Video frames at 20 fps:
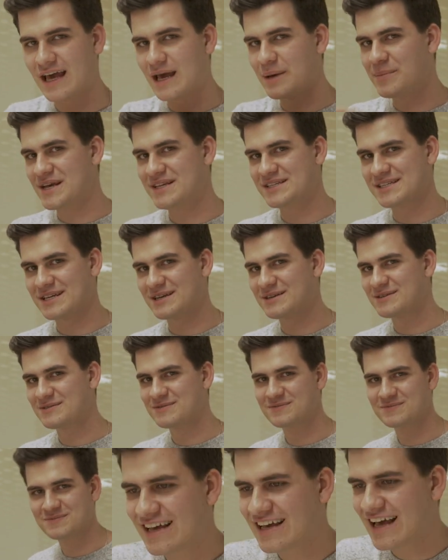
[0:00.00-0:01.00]
Amazing.
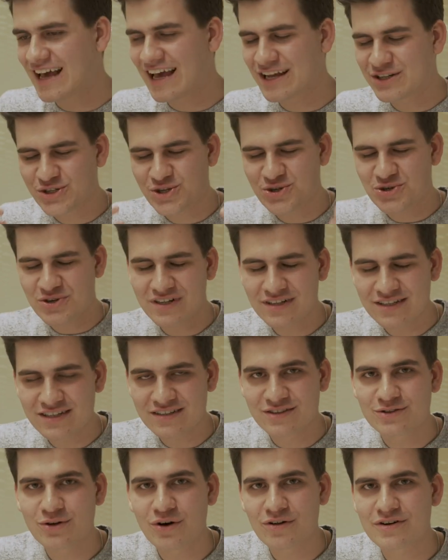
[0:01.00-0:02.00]
A $1
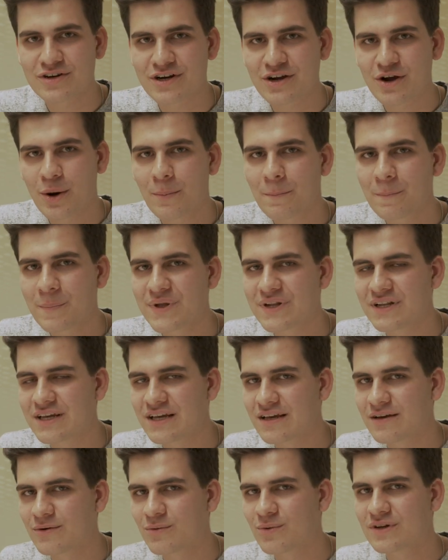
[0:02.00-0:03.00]
trillion
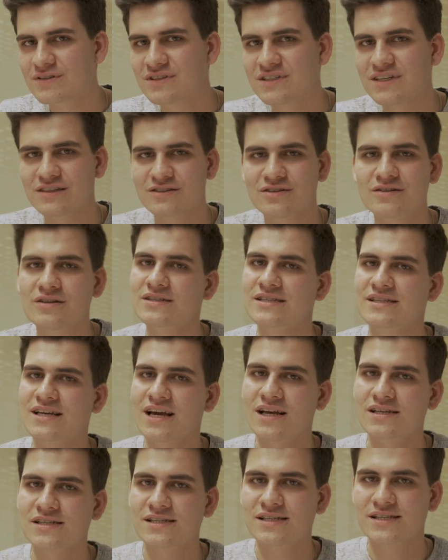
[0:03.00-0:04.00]
company wanting to discuss